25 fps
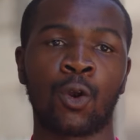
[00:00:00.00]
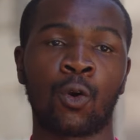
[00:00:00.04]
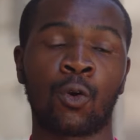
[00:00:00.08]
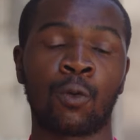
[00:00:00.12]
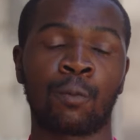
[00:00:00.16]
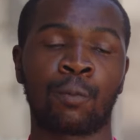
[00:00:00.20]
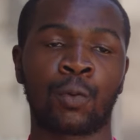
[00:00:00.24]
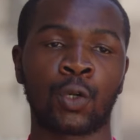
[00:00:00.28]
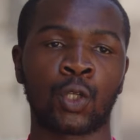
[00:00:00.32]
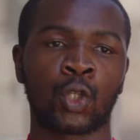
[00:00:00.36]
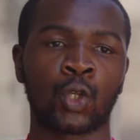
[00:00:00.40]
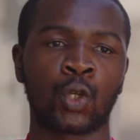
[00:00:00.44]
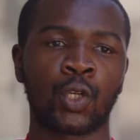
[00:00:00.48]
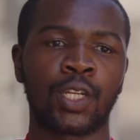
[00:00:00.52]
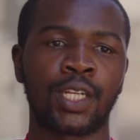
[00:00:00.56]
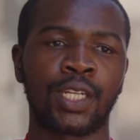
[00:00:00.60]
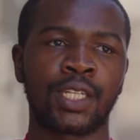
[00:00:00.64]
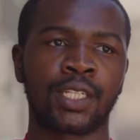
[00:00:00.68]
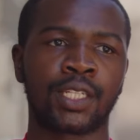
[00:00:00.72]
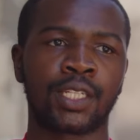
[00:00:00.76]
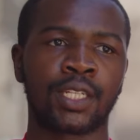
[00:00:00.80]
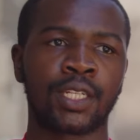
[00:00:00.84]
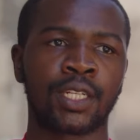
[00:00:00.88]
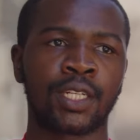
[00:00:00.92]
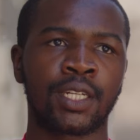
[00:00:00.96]

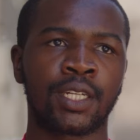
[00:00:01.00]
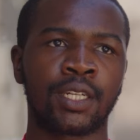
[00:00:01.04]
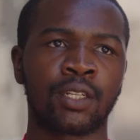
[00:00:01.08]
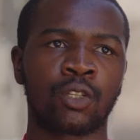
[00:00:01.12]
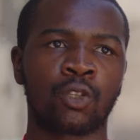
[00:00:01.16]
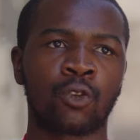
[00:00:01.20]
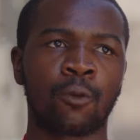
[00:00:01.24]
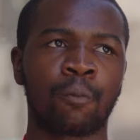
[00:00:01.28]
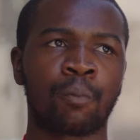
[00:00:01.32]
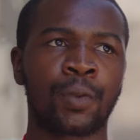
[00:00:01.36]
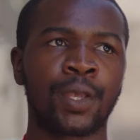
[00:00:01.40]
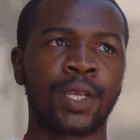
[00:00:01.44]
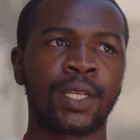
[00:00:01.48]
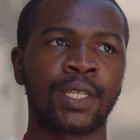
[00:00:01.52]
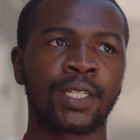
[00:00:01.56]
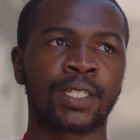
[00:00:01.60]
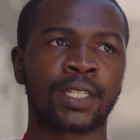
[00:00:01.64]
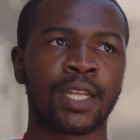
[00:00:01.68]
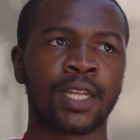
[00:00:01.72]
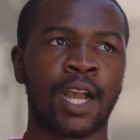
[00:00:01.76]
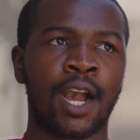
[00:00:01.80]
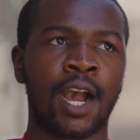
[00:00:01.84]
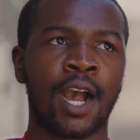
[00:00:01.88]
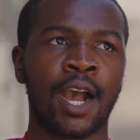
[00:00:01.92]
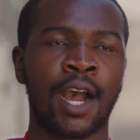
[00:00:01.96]
opportunity to
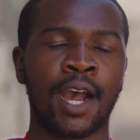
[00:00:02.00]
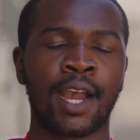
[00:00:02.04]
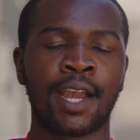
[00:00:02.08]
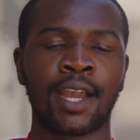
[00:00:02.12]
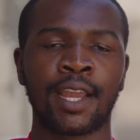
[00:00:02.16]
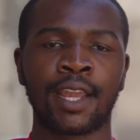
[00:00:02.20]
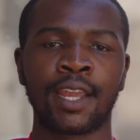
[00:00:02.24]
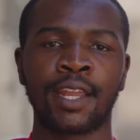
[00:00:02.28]
pitch uh,